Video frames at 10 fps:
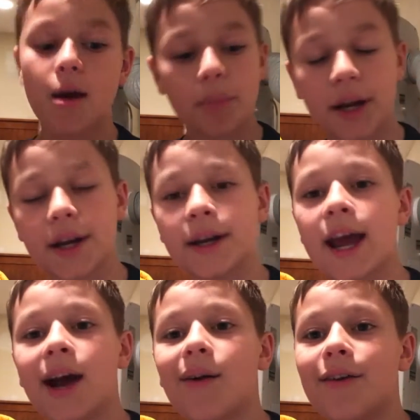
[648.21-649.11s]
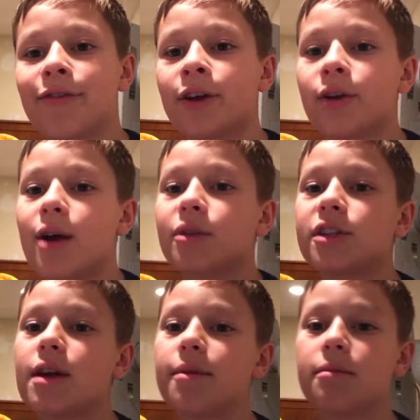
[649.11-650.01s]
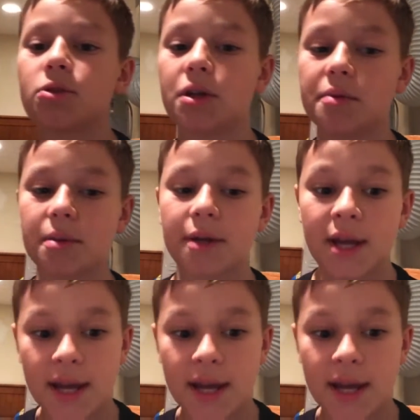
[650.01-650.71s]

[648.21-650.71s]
But now I figured out what WWE Championship.